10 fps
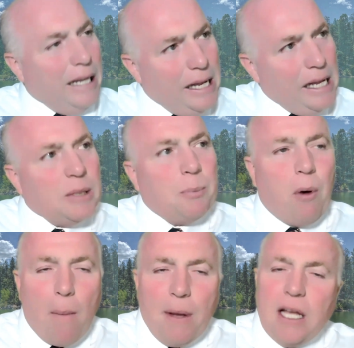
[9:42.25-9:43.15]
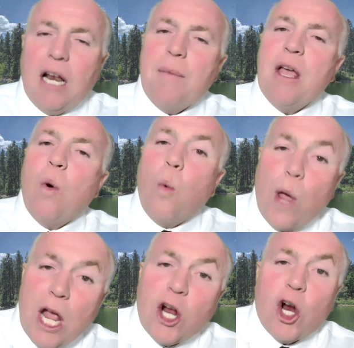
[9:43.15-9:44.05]
it's probably going to be a
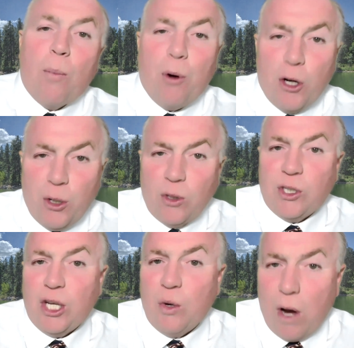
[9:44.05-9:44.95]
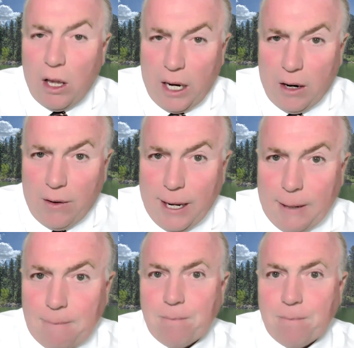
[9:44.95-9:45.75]
weaker producing well area.